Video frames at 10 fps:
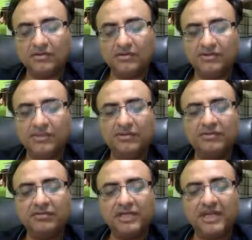So they don't
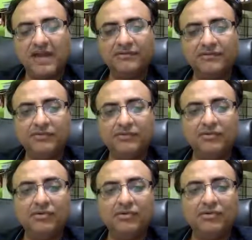really have to
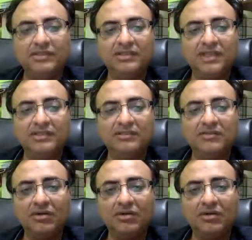go and change the world. They